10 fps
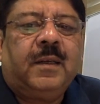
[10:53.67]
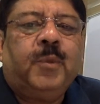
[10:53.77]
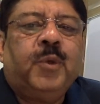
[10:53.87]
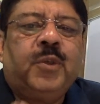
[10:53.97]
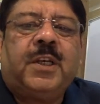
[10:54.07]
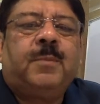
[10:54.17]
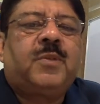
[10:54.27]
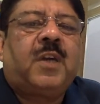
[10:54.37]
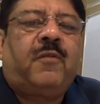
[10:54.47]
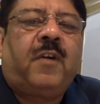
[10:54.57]

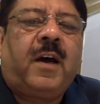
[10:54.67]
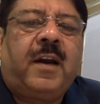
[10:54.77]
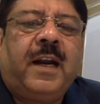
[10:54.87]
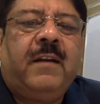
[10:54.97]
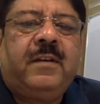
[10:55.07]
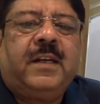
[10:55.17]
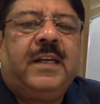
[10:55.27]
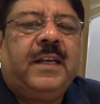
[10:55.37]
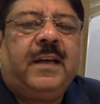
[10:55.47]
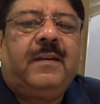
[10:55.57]
museums are for
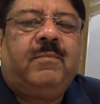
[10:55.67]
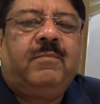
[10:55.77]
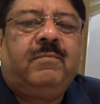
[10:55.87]
elderly and